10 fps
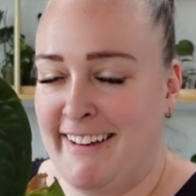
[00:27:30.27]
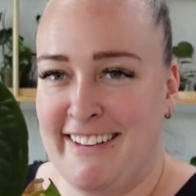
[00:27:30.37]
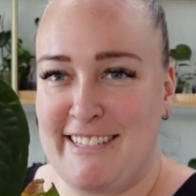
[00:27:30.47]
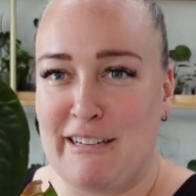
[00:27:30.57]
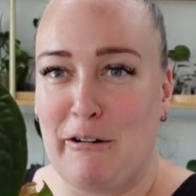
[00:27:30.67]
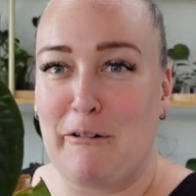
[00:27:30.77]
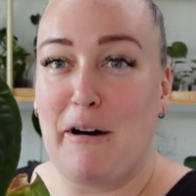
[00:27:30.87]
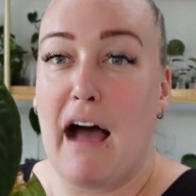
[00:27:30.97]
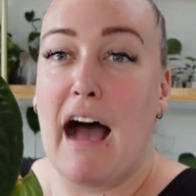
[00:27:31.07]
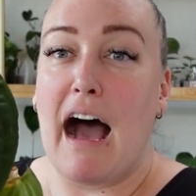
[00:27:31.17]
So
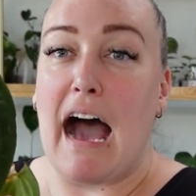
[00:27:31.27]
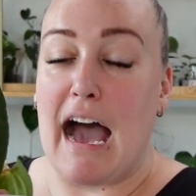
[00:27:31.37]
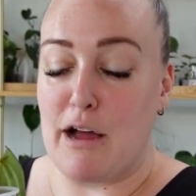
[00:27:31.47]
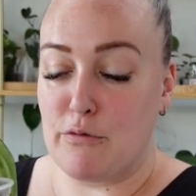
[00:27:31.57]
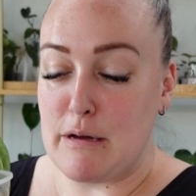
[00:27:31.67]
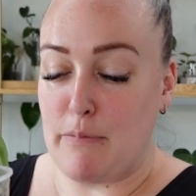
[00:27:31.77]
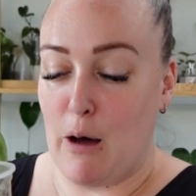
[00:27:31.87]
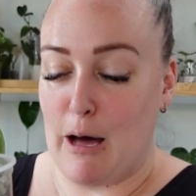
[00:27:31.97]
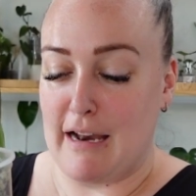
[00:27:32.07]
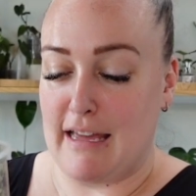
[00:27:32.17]
I
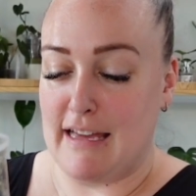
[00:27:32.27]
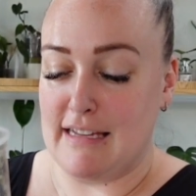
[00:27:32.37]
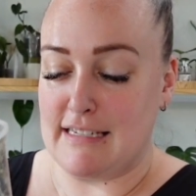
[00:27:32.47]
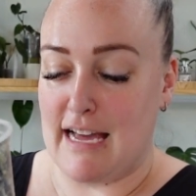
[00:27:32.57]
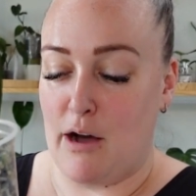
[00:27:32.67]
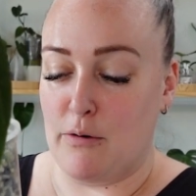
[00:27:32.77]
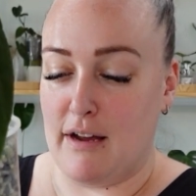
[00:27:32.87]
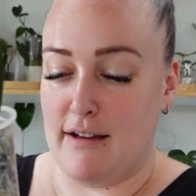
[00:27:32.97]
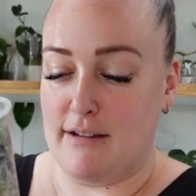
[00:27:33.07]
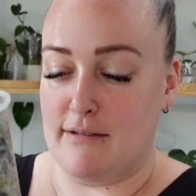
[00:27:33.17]
repot it out
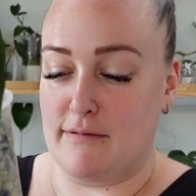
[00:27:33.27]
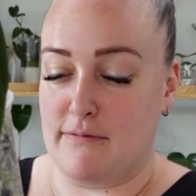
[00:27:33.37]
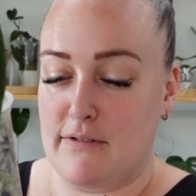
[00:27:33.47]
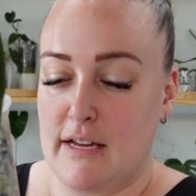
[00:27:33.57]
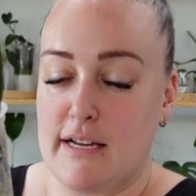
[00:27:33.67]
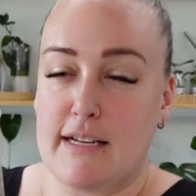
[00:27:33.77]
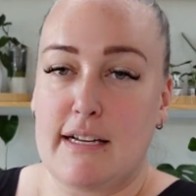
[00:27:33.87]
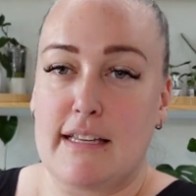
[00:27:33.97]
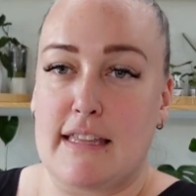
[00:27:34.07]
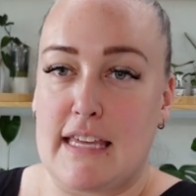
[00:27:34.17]
of
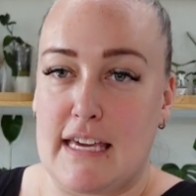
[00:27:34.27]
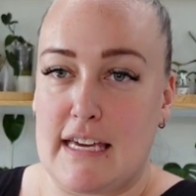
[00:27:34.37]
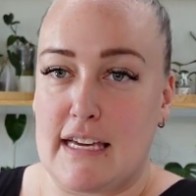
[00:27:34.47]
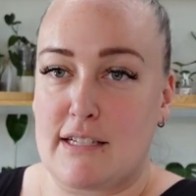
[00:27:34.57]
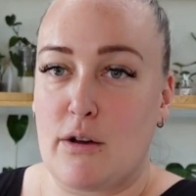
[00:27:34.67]
the,